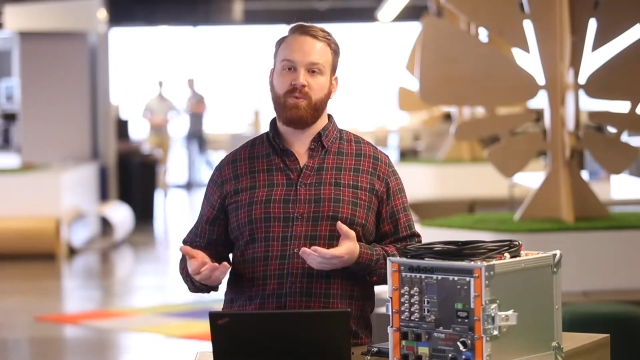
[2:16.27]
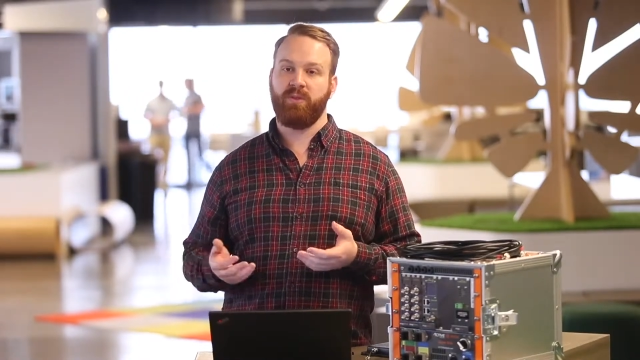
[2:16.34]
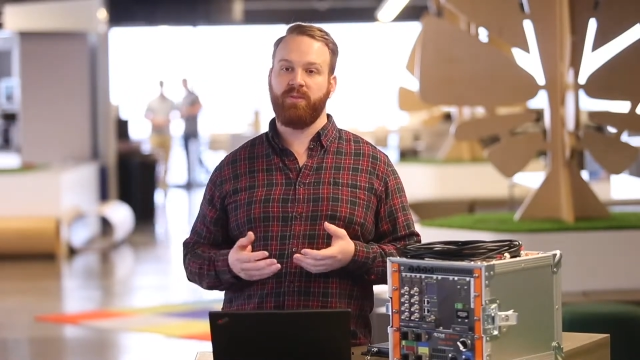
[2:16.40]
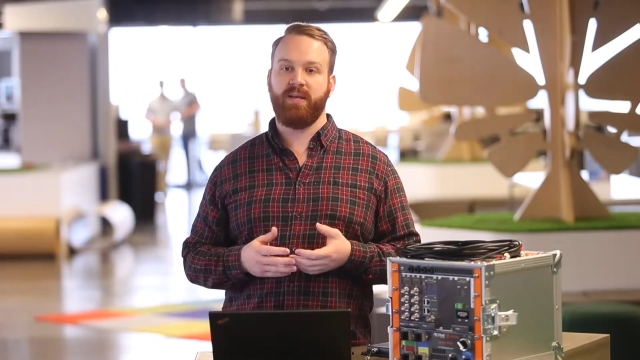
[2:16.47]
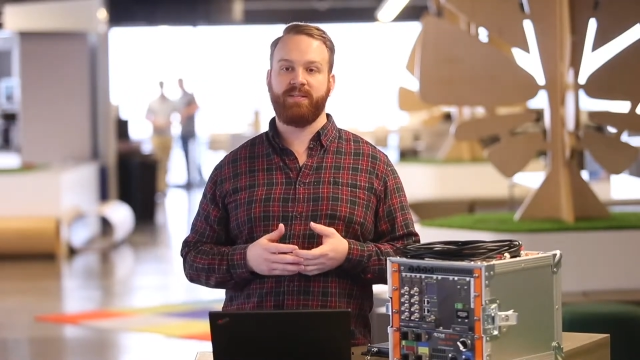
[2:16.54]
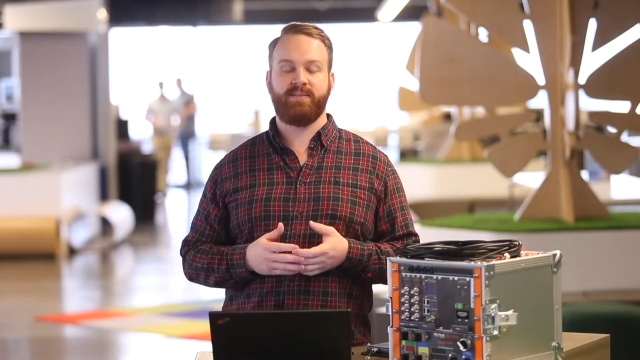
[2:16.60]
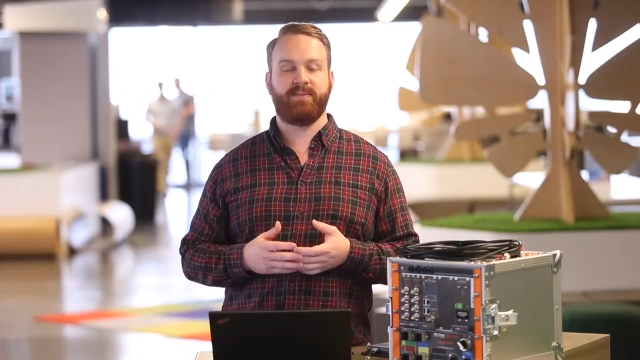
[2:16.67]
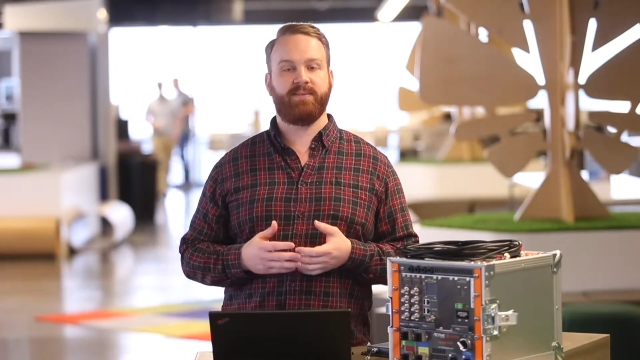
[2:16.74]
whether
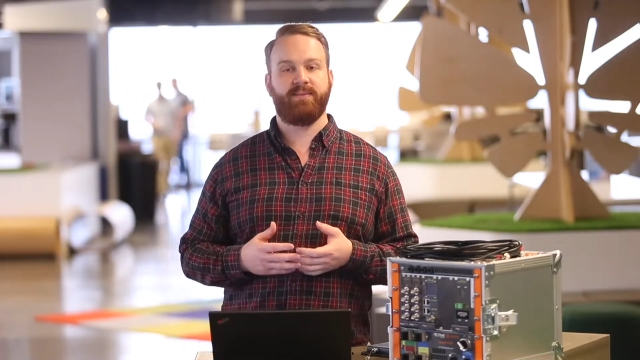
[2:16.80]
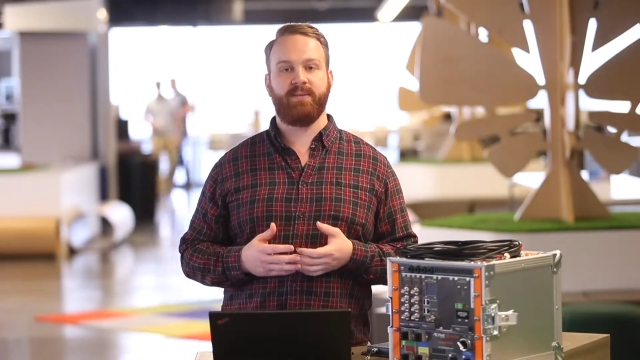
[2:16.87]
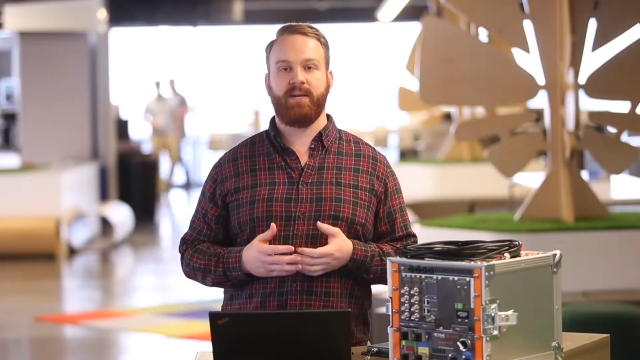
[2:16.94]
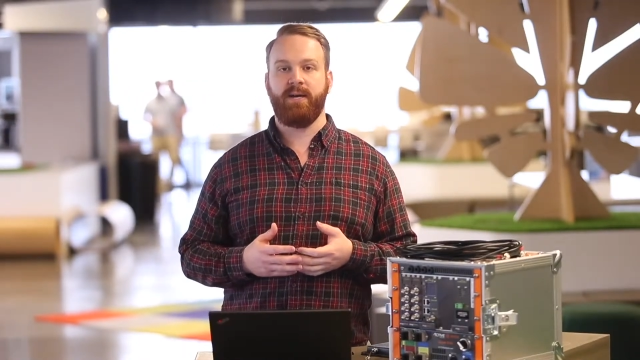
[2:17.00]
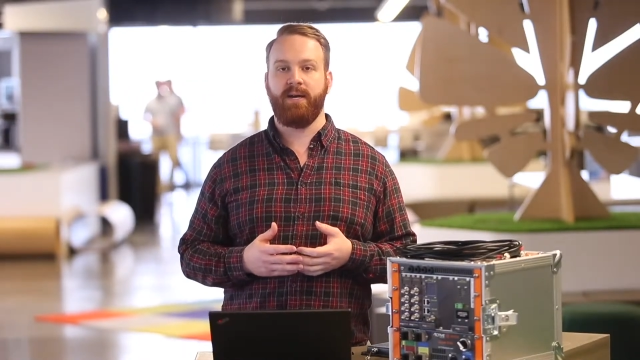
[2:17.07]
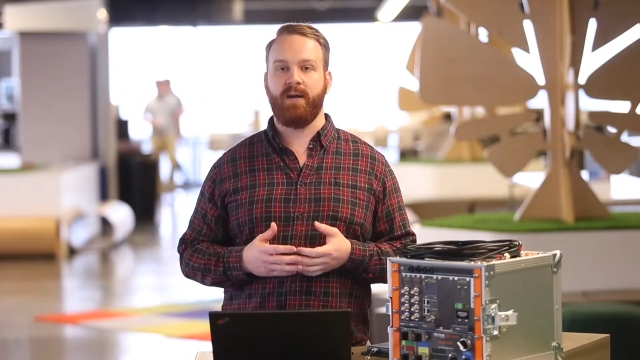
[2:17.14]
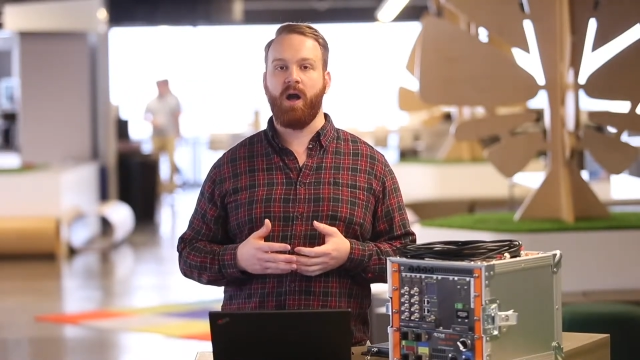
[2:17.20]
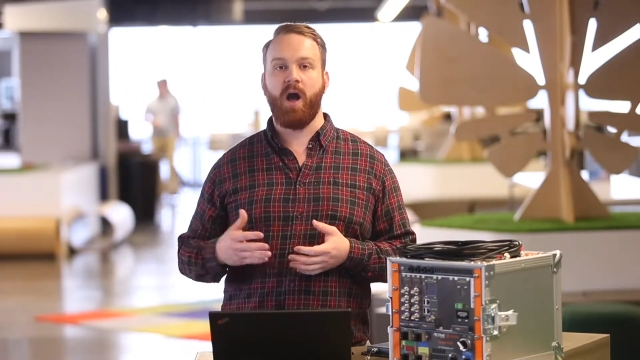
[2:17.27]
that's
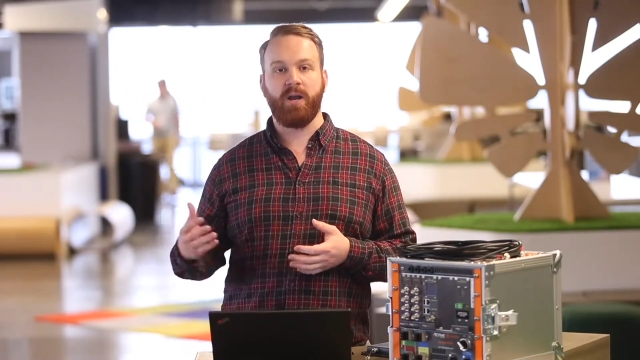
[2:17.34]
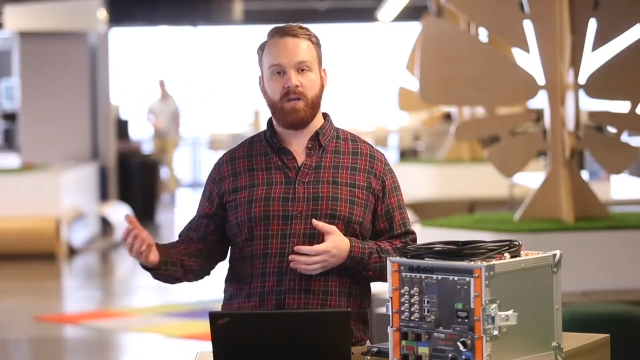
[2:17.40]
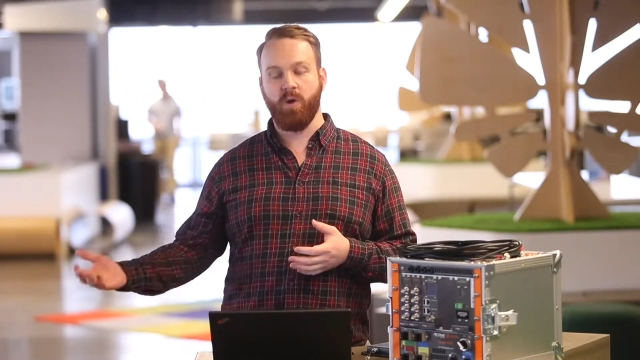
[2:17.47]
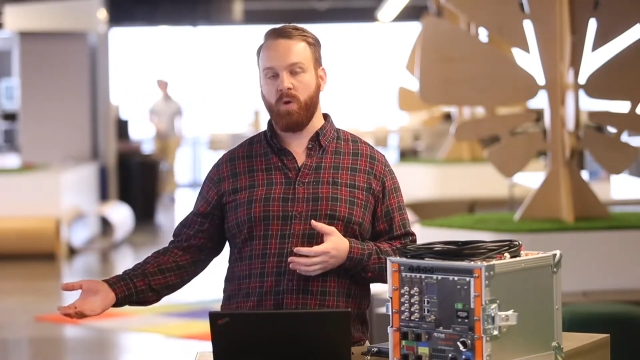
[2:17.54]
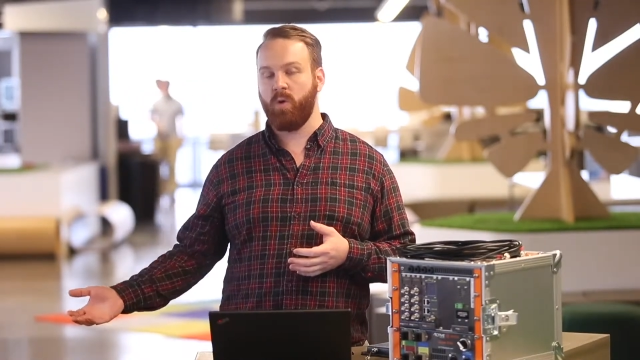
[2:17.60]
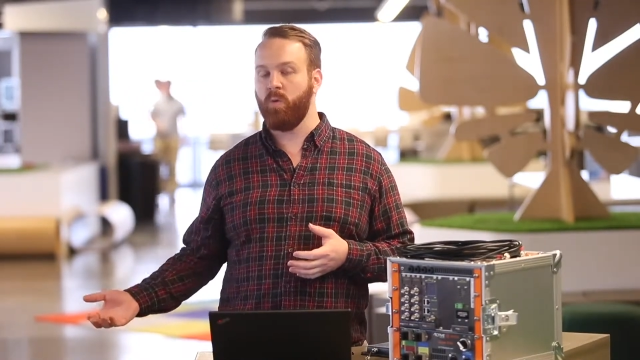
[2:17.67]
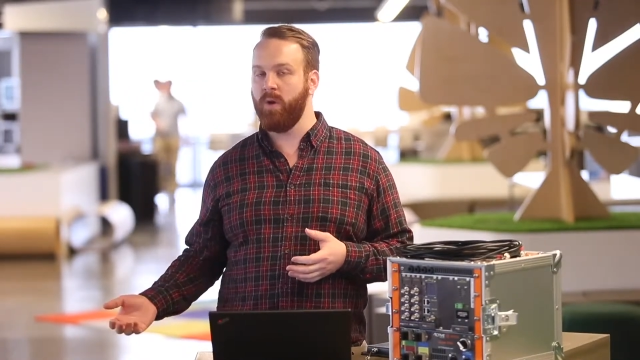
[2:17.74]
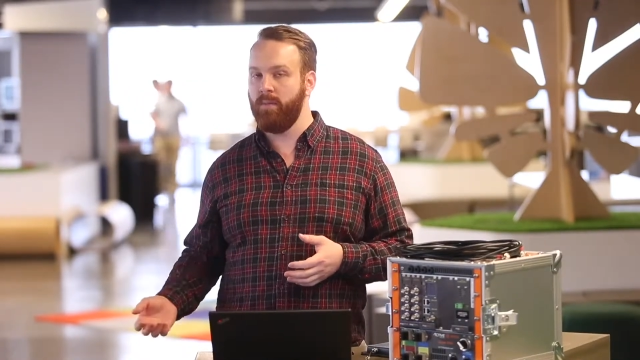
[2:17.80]

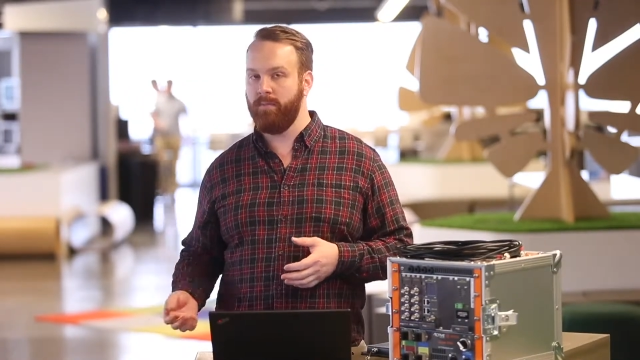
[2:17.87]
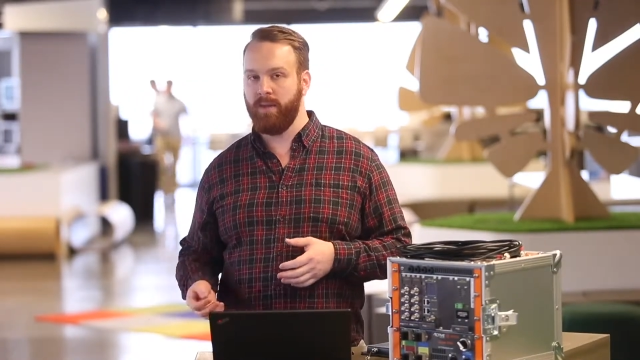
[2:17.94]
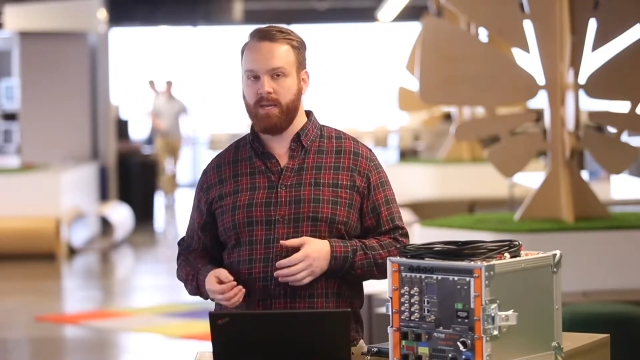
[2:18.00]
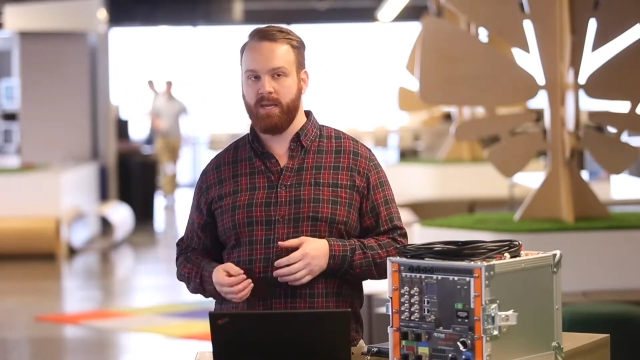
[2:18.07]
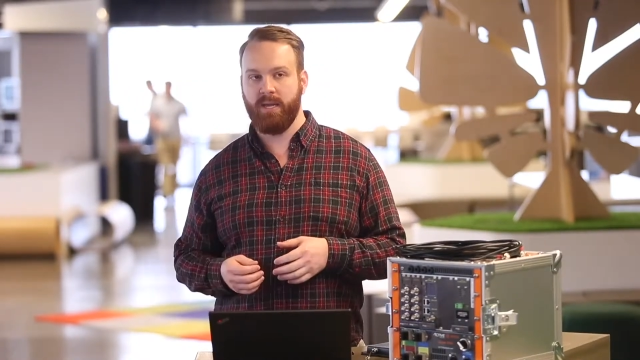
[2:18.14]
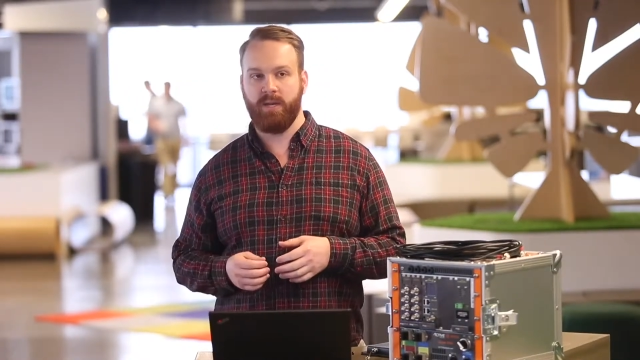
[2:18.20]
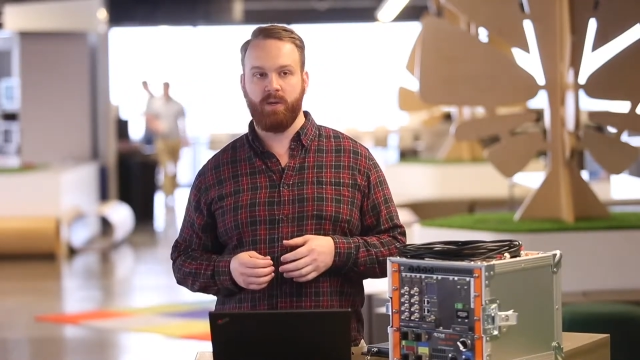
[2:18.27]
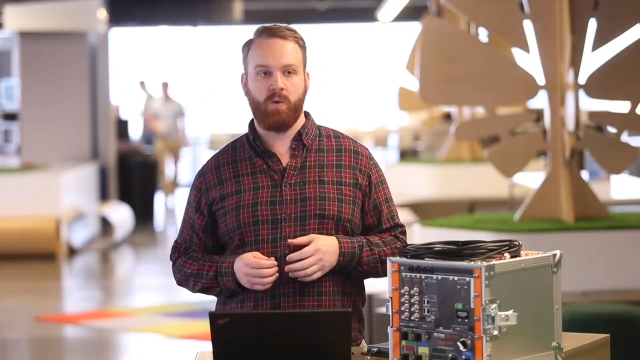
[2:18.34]
audio
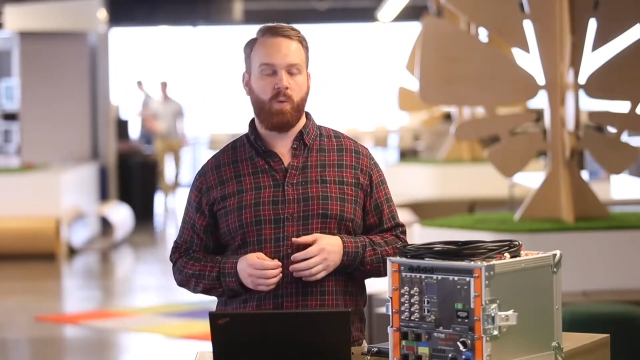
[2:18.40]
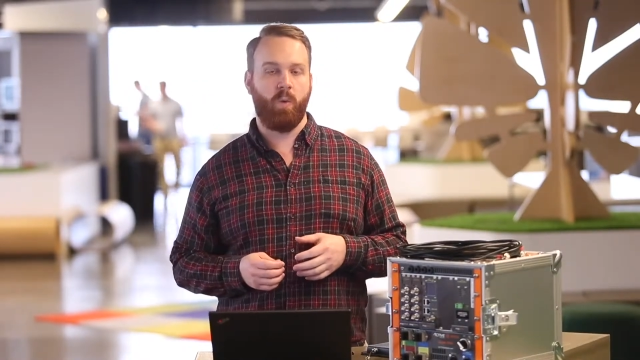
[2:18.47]
equipment